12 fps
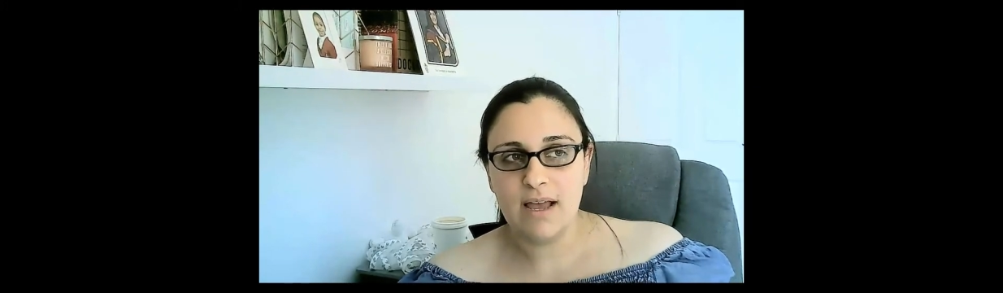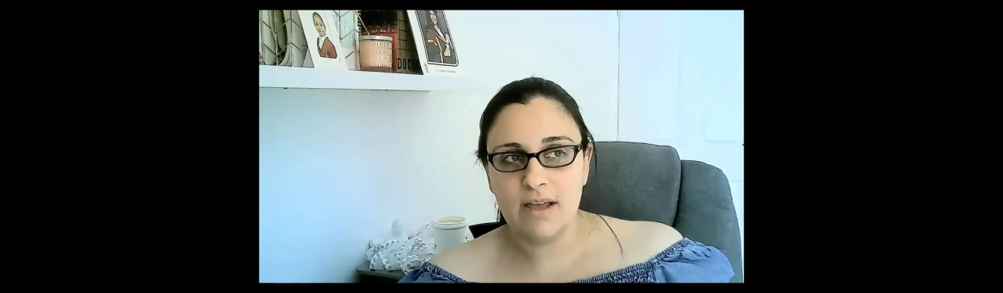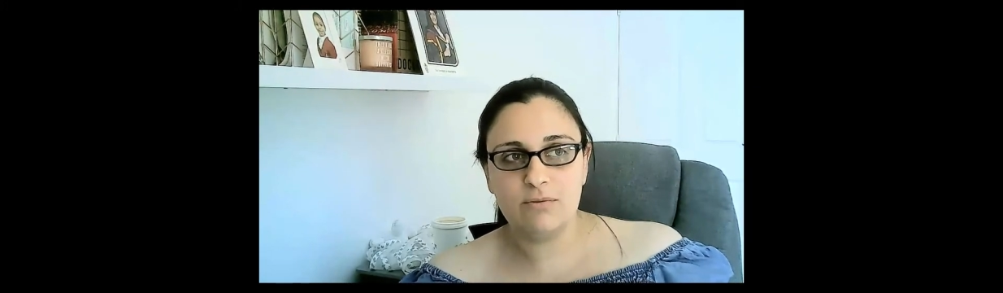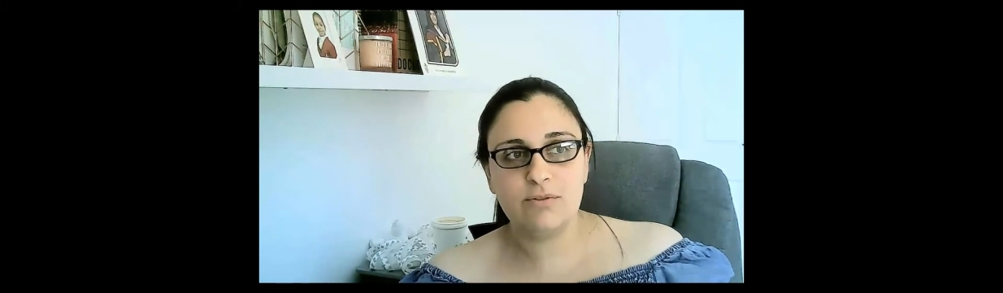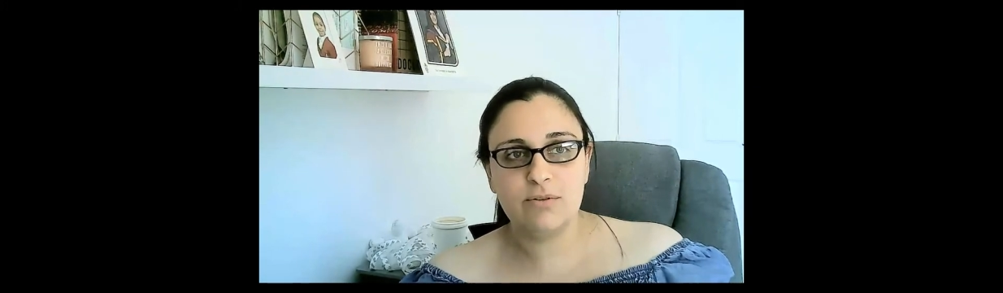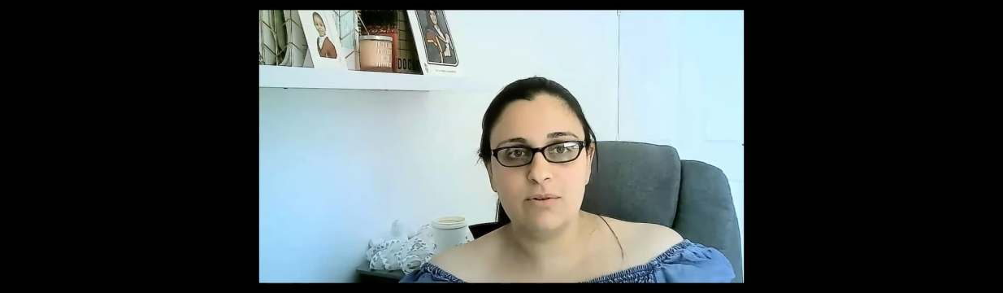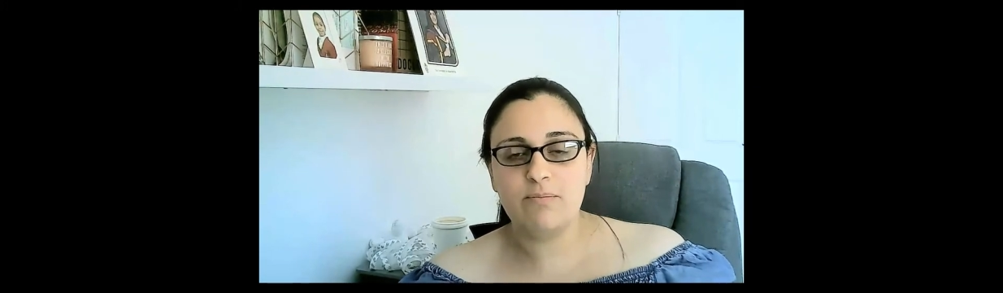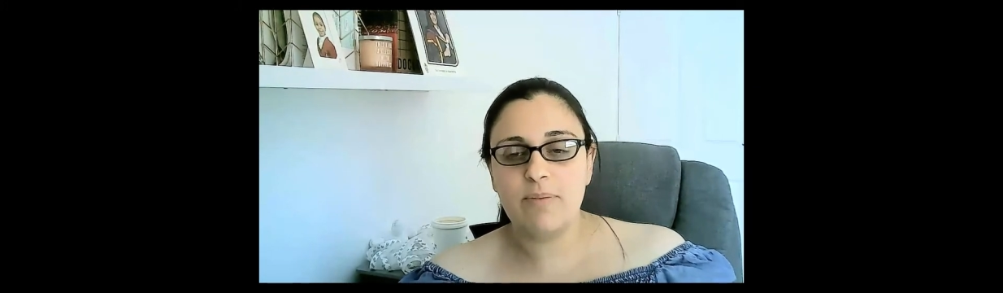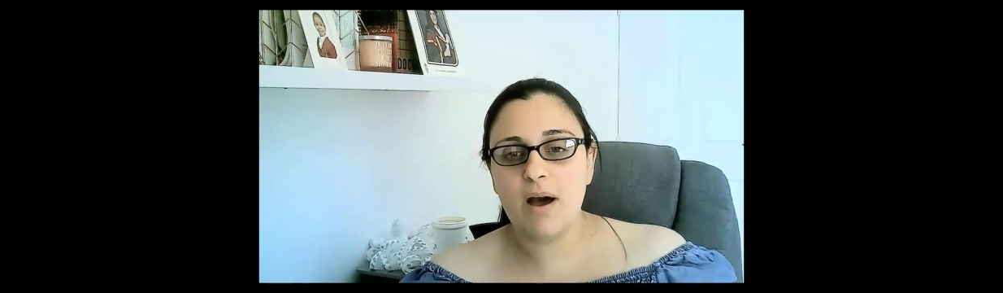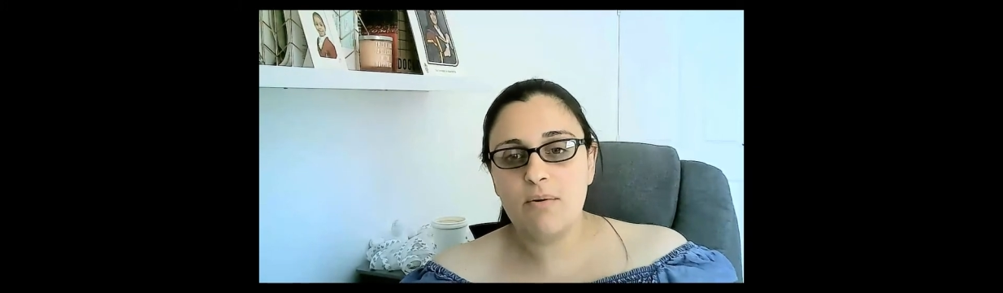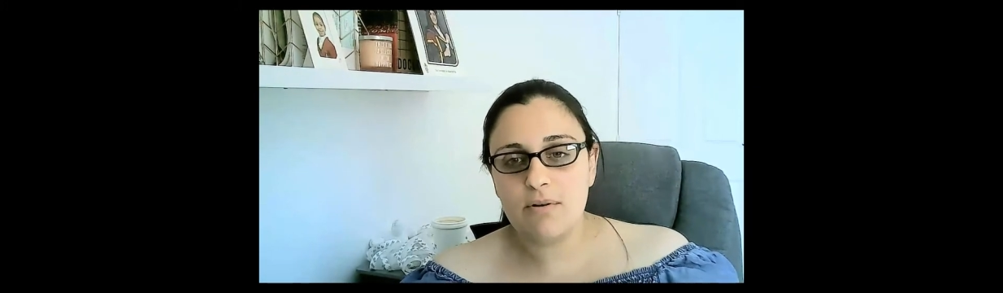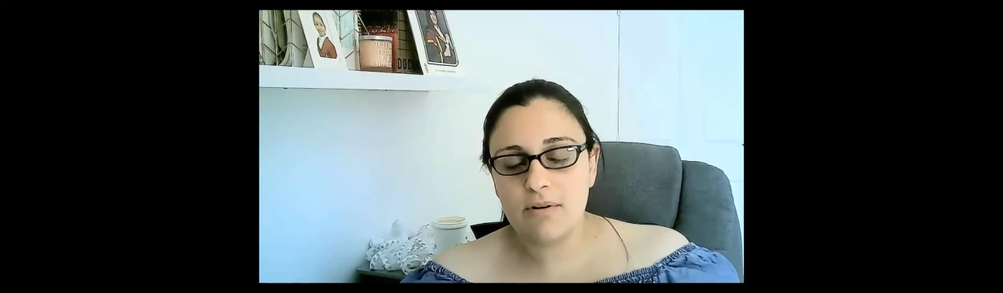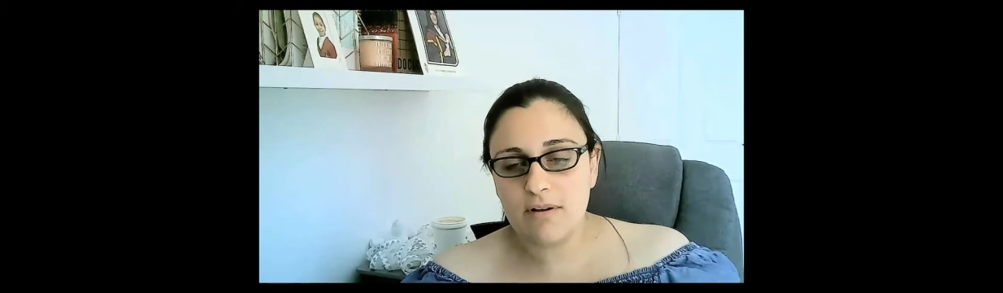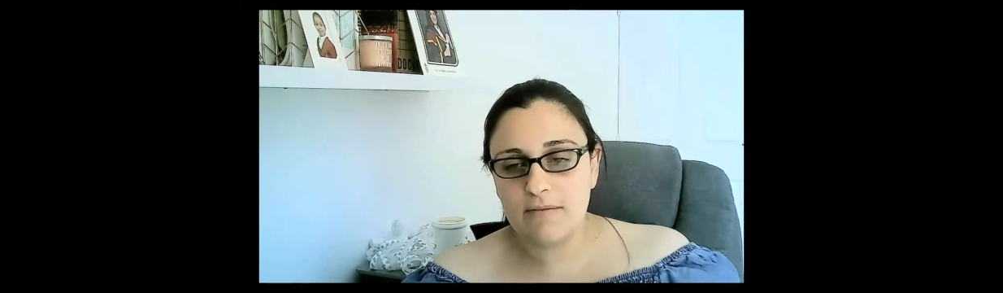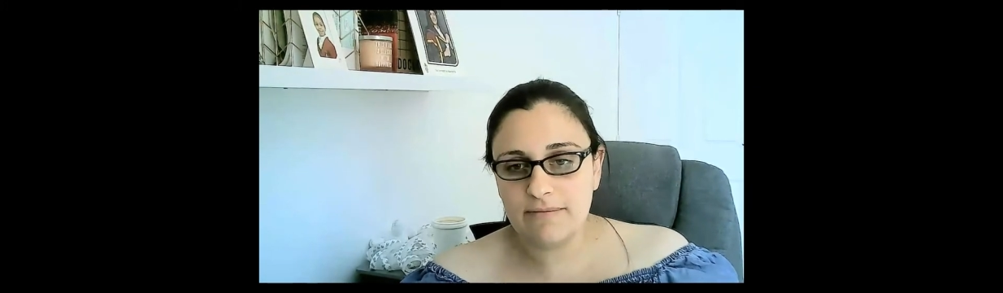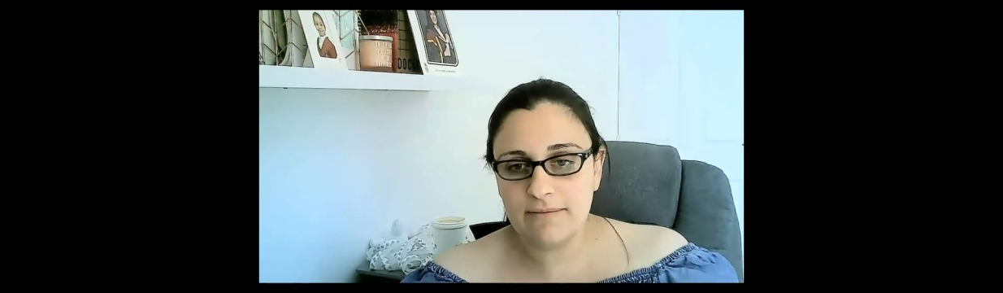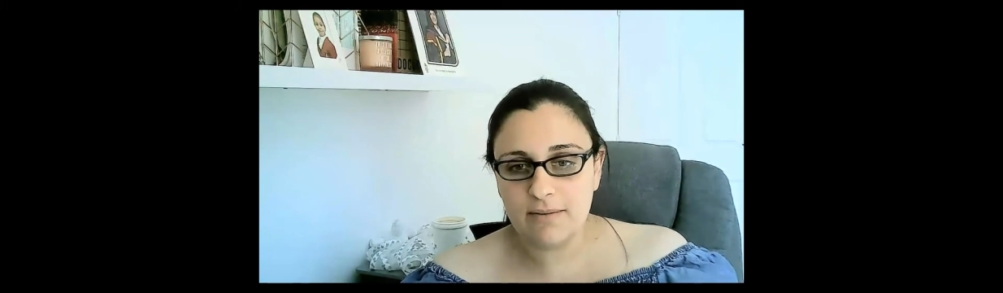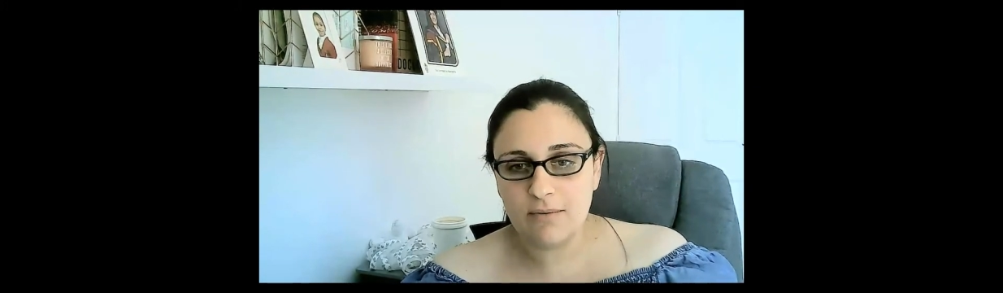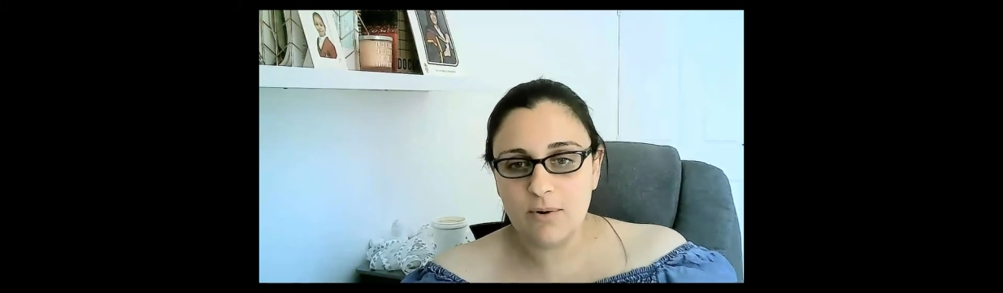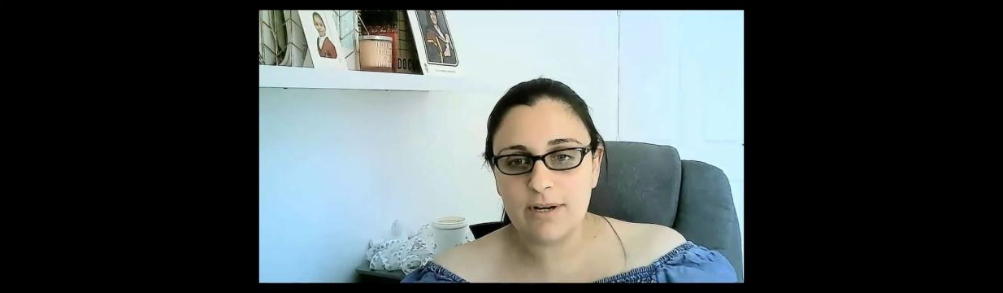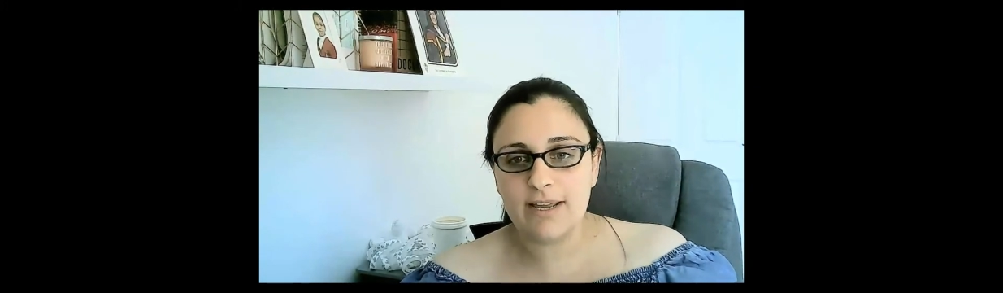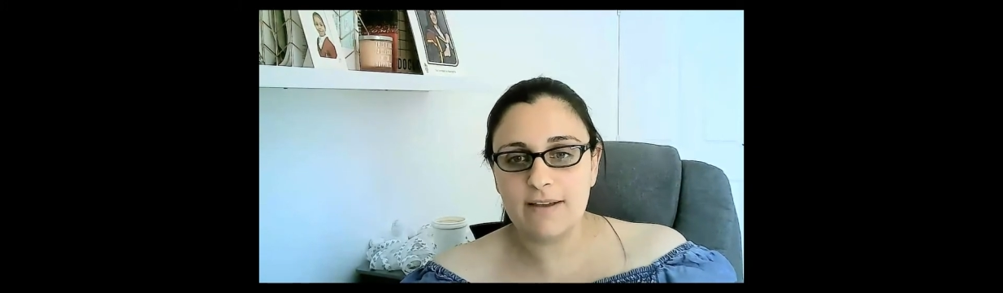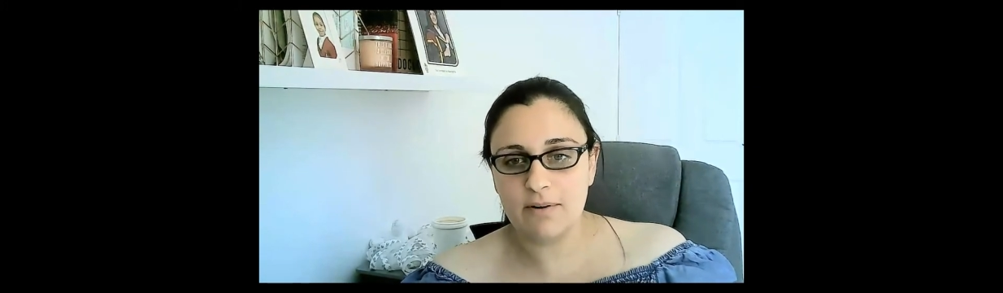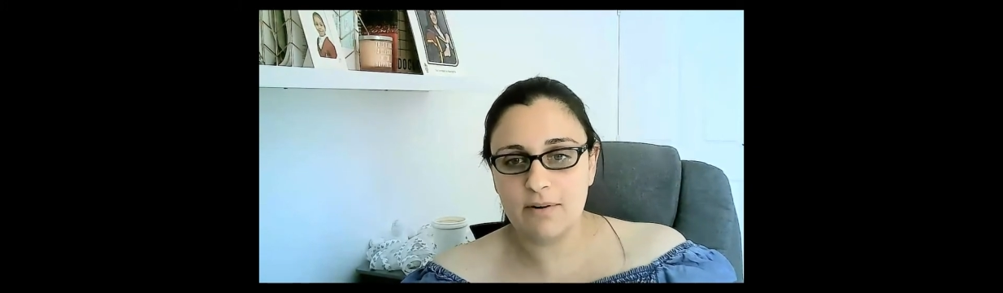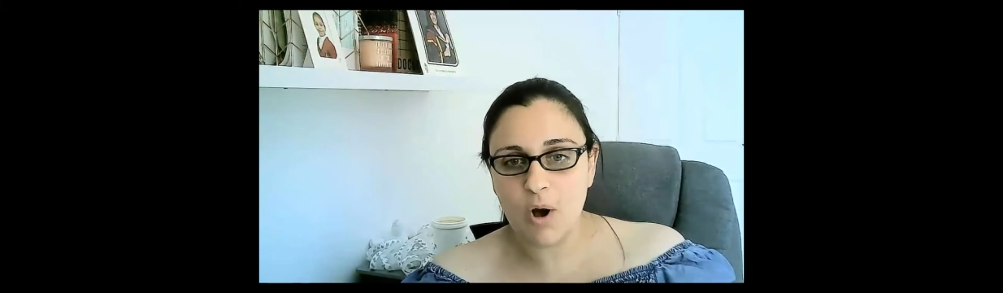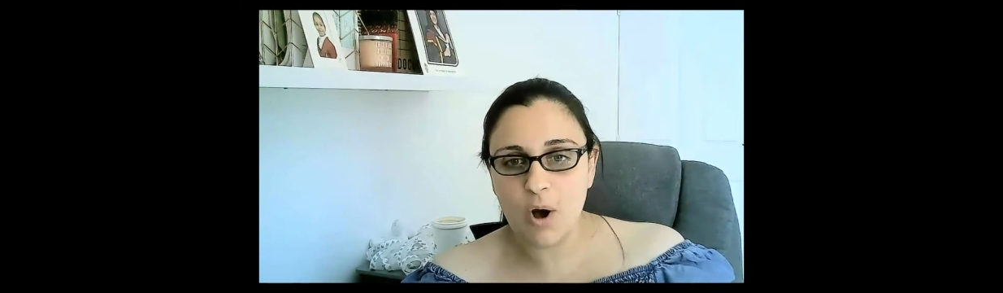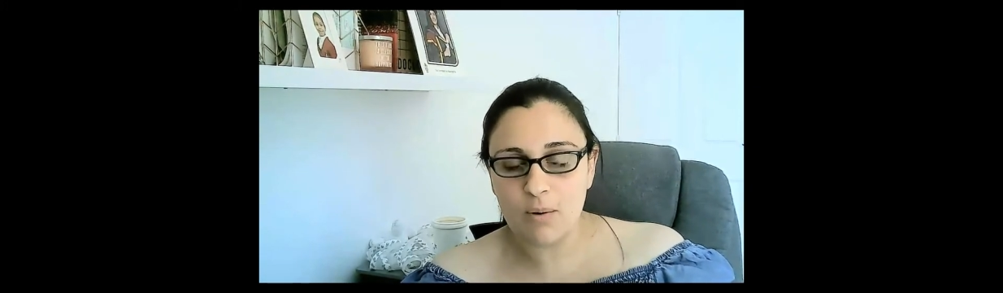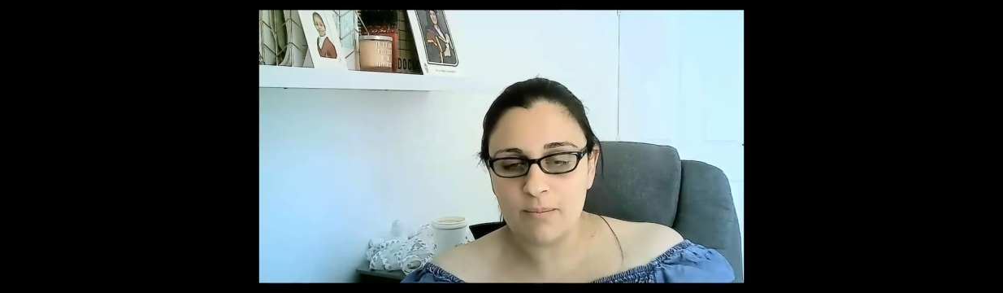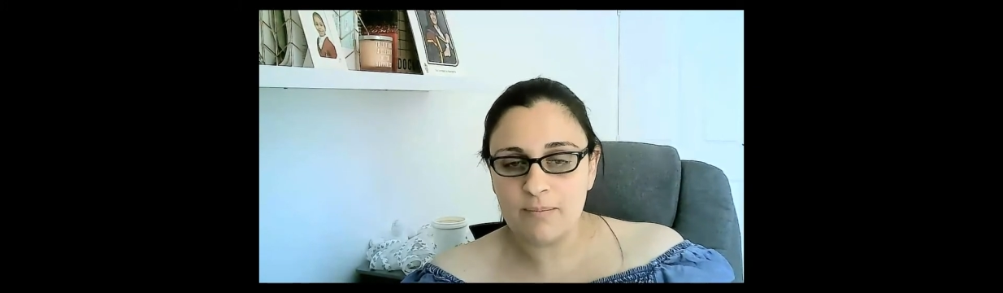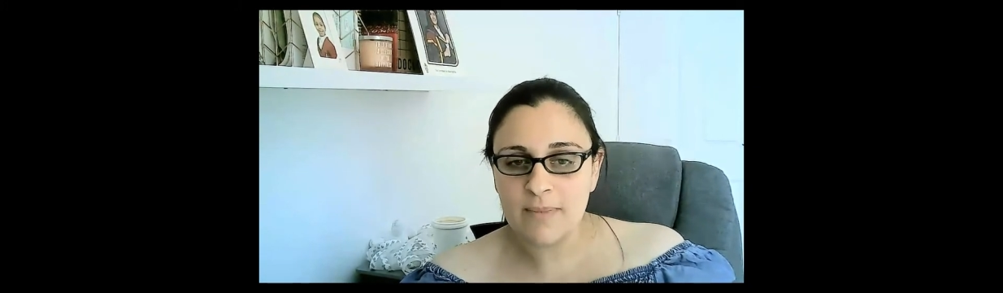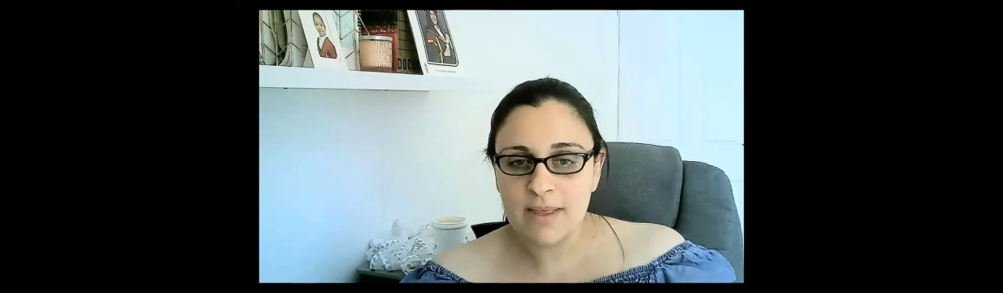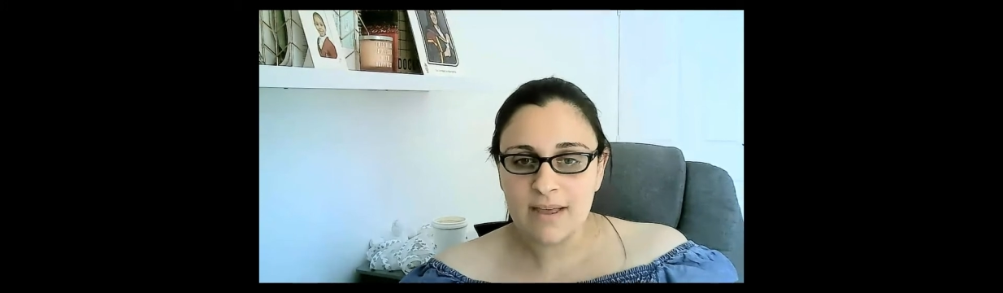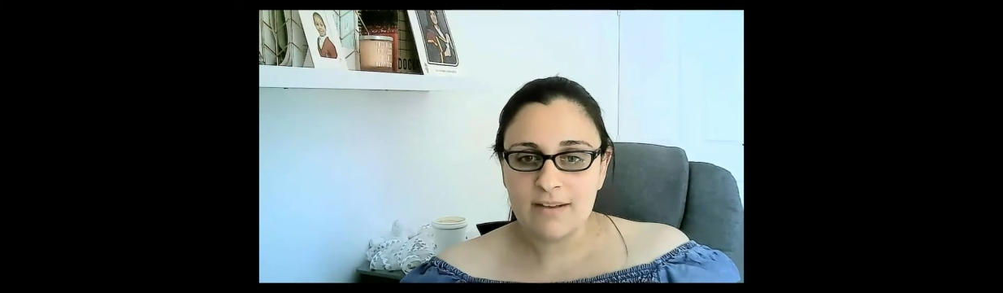and also the power of working from home.